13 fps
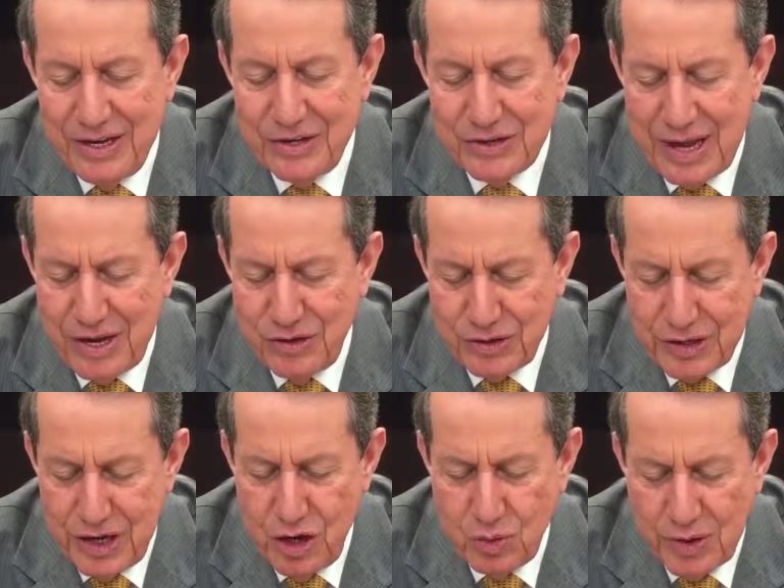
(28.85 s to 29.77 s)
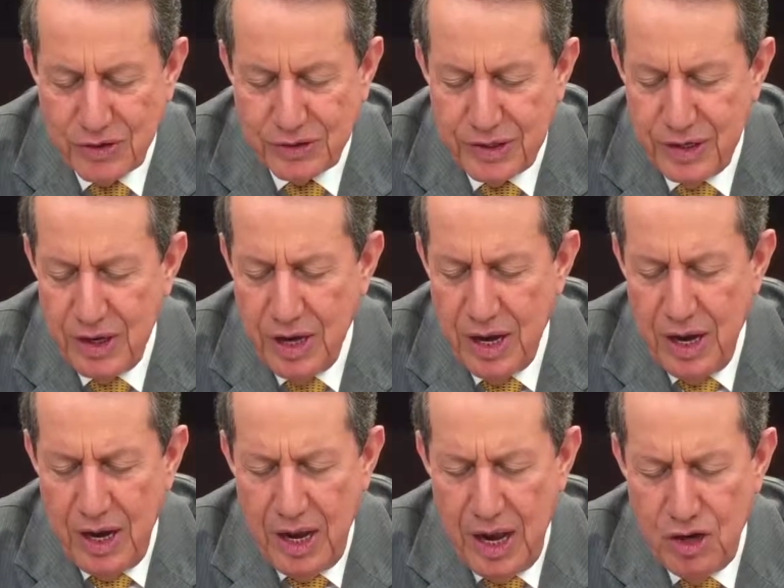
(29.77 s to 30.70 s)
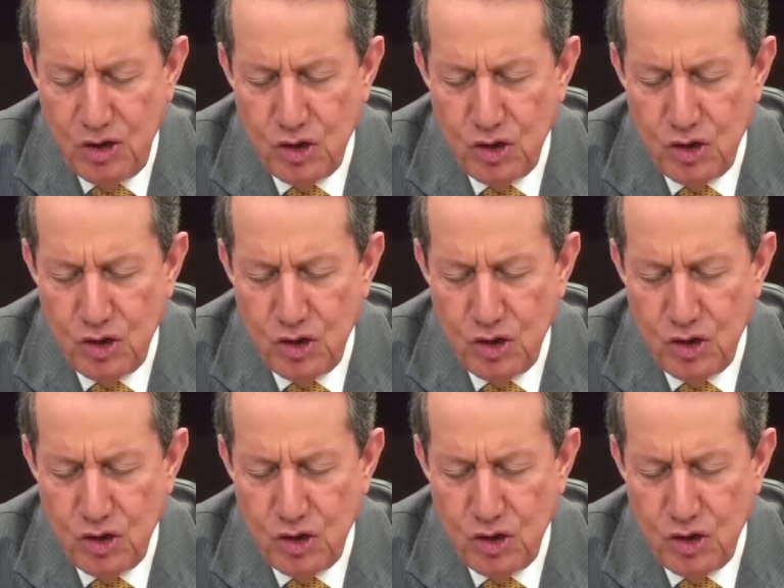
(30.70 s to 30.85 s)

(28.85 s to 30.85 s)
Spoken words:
This is what is written in